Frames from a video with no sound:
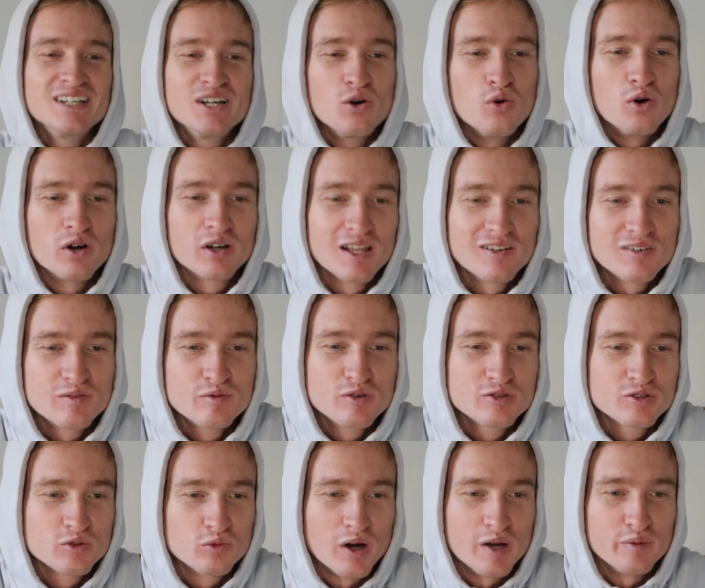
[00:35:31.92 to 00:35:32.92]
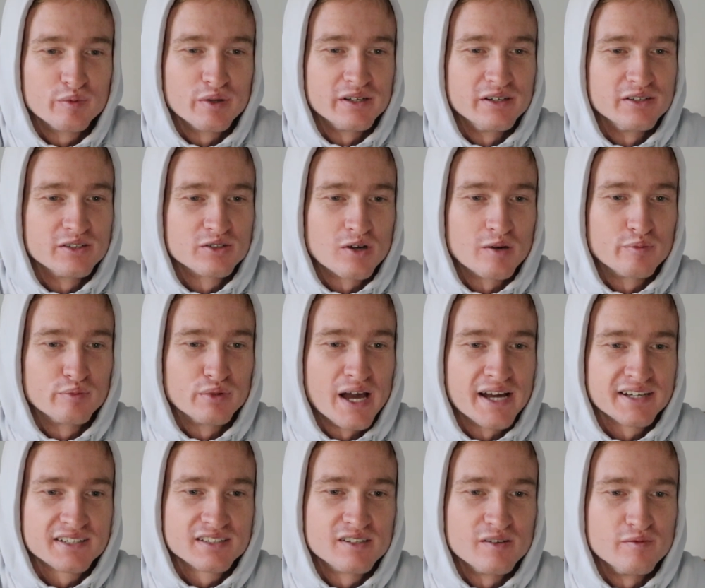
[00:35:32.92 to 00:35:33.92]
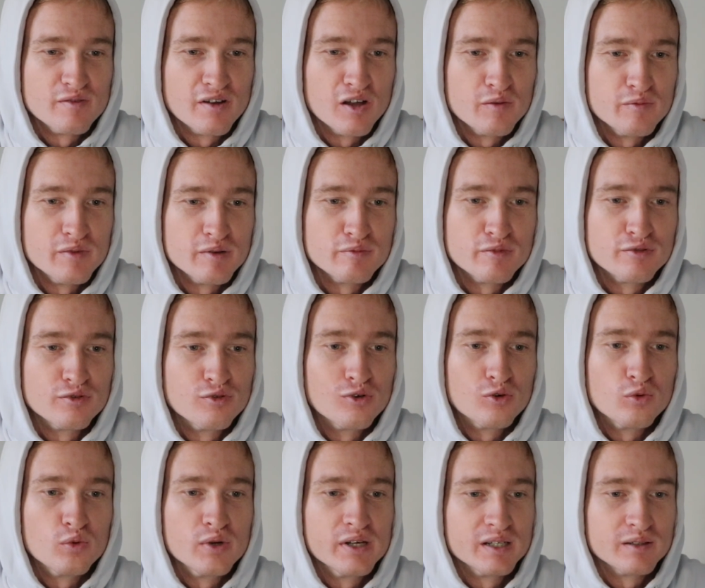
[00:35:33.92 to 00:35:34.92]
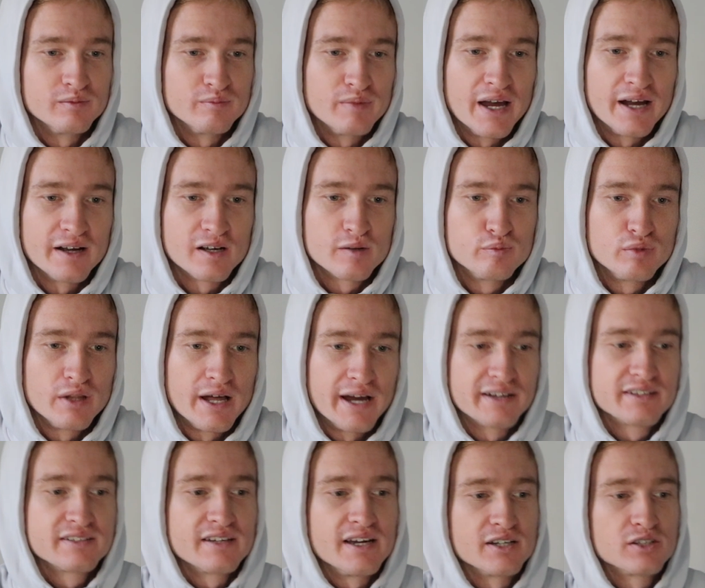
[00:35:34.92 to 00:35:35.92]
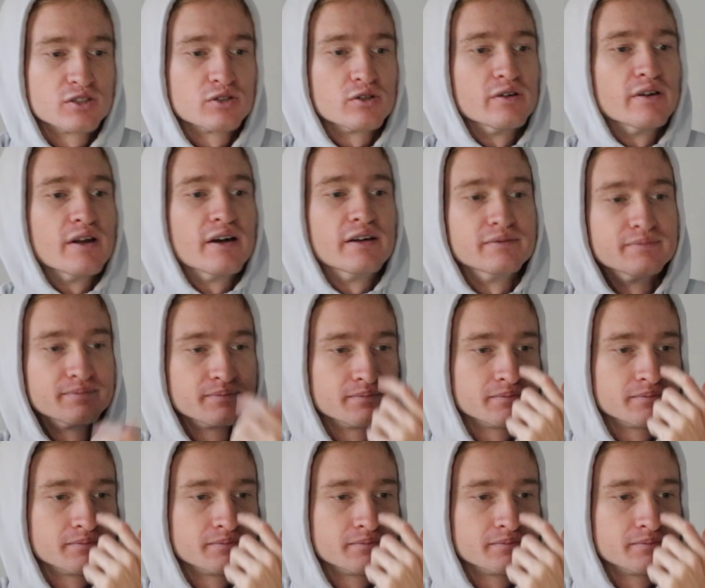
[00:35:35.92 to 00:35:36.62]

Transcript: What clever move should white play to disrupt black's development before winning back black's extra knight?